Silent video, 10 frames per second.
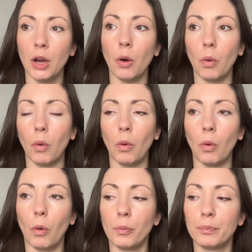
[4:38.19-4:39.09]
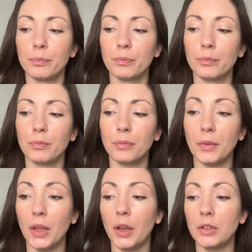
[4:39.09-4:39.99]
Or
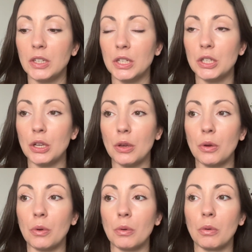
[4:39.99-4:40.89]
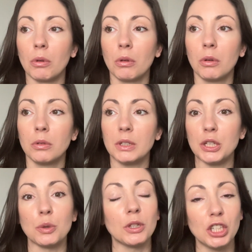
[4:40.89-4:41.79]
did you
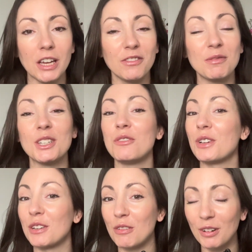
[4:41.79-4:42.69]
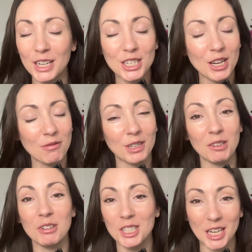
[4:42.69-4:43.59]
achieve them? Did you acknowledge it when
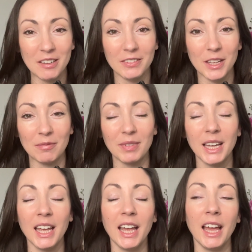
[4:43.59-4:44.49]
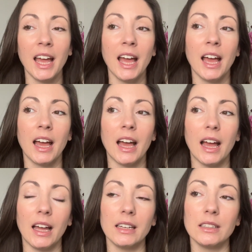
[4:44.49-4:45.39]
you achieved them?
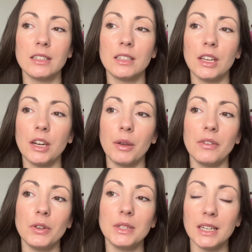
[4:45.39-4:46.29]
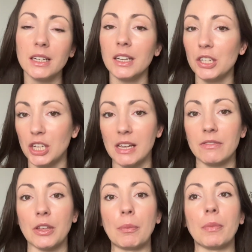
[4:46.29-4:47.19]
And, if you didn't
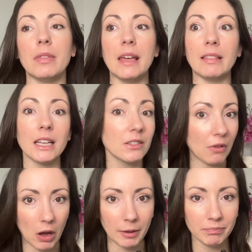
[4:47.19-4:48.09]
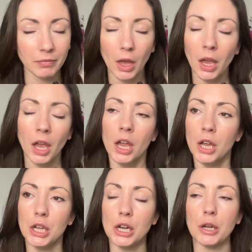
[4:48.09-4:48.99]
achieve them, then that's fine.
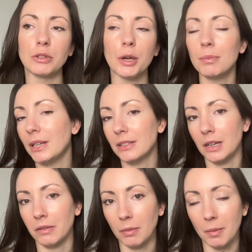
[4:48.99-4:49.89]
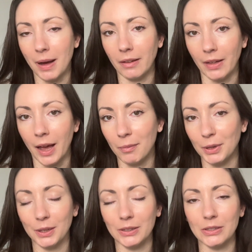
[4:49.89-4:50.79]
Don't beat yourself up about that,
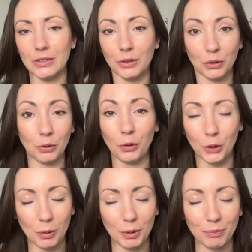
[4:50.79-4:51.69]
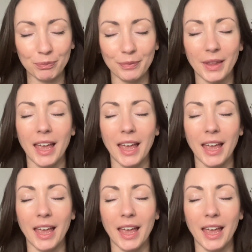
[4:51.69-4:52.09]
because you're human.